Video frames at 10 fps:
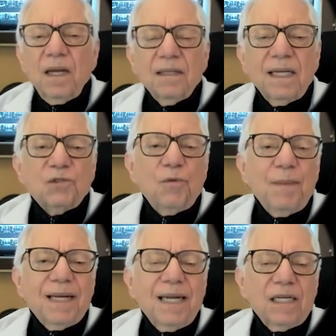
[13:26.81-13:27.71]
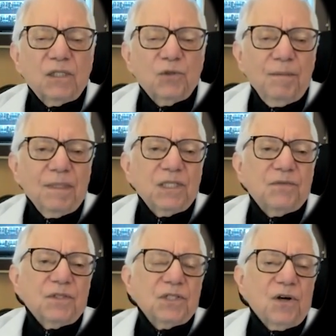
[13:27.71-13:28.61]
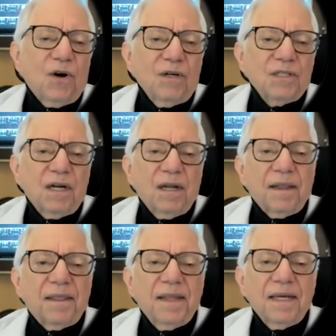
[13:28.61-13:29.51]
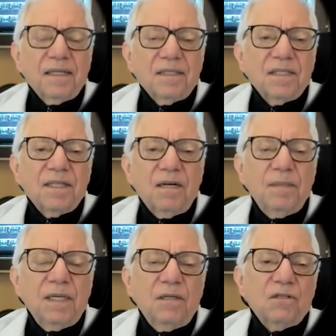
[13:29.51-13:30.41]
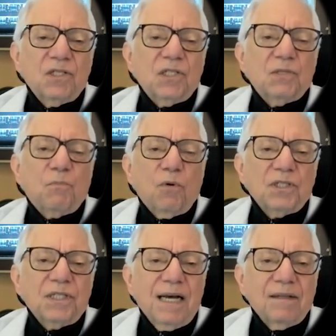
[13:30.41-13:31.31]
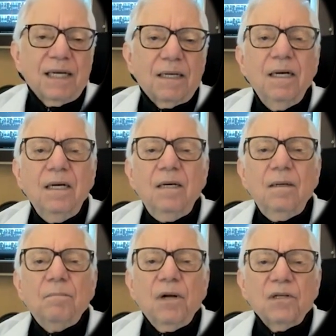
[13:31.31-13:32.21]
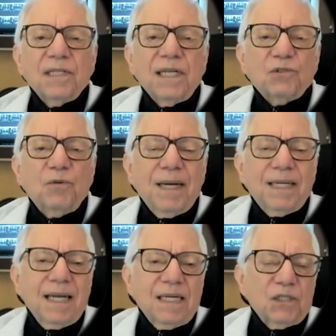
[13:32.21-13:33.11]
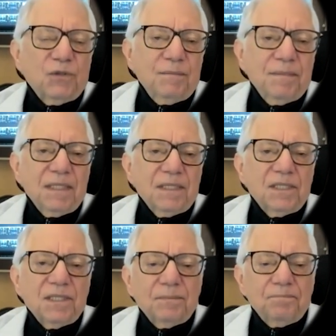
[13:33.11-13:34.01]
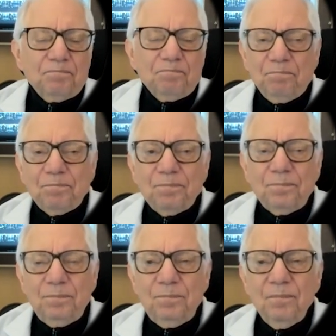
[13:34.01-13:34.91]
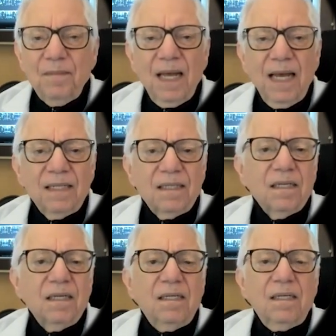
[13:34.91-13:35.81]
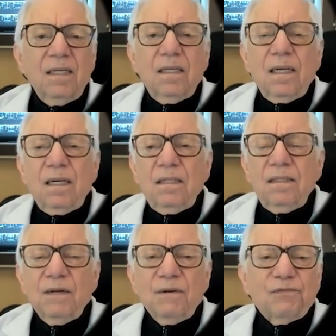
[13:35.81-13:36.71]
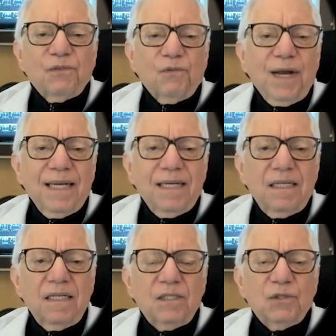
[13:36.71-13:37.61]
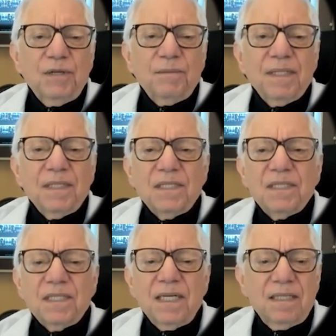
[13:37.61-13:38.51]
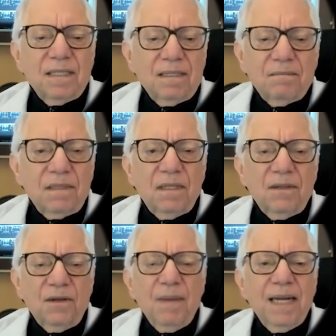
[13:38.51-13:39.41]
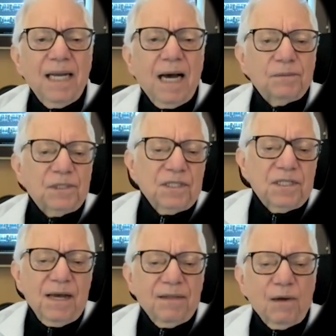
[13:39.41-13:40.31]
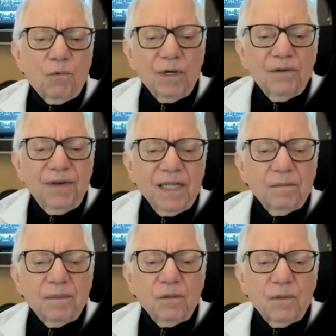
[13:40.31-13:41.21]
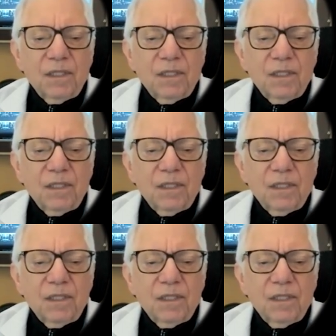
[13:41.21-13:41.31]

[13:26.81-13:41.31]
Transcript: electromagnetic treatments for scars and other things that are being used in sports now, like pulse electromagnetic treatments and near-infrared treatments. And there are many options now that weren't available with